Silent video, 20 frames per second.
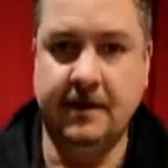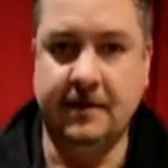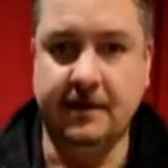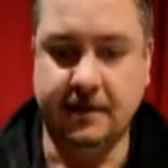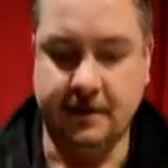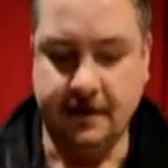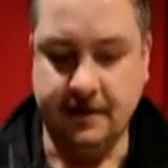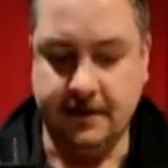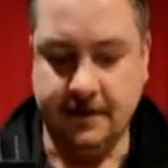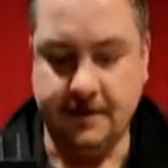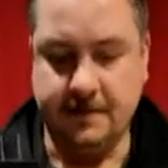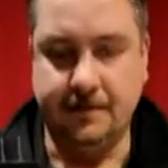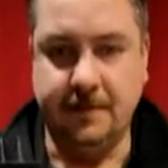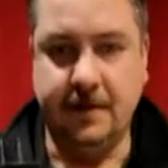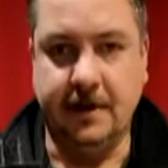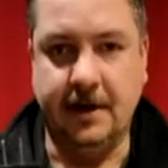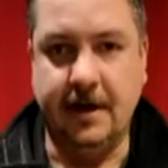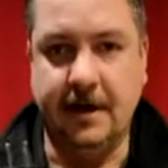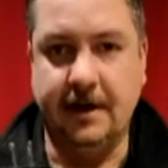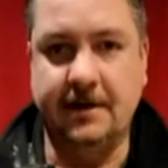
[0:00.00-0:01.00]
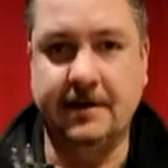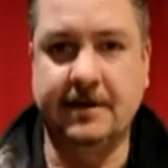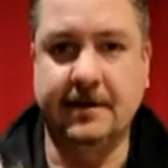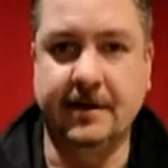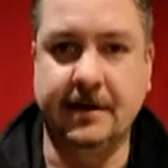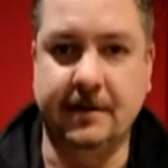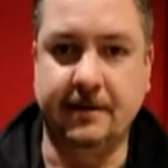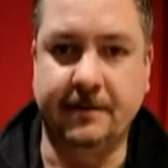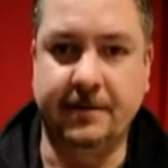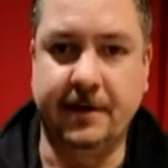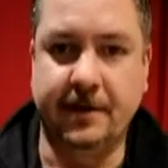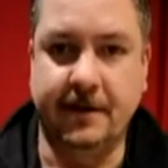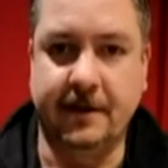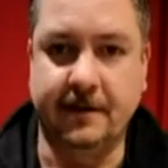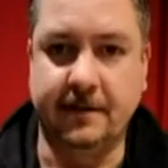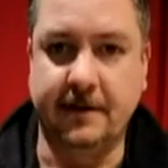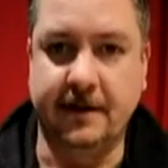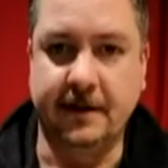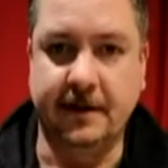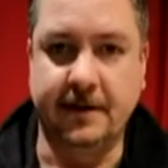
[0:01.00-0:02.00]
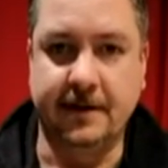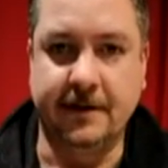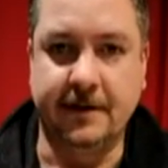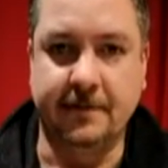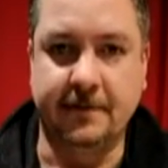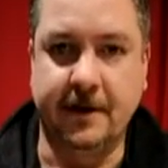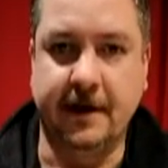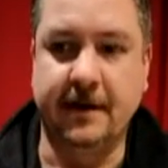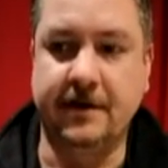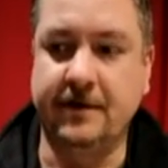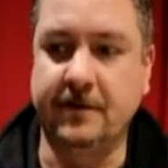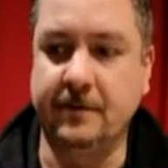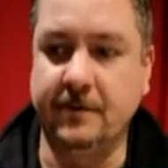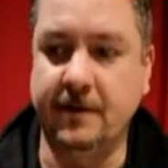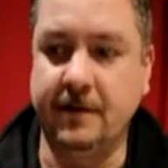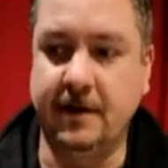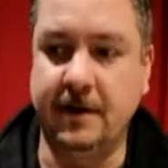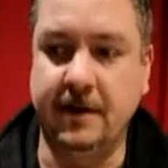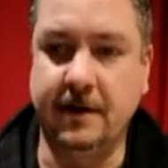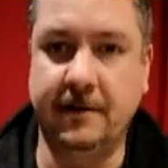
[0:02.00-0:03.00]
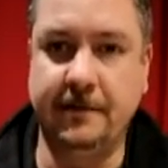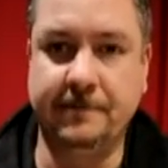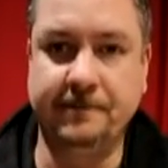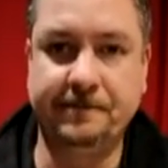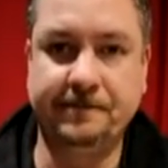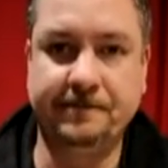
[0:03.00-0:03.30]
one of these blocks and plug it right into your bathroom wall.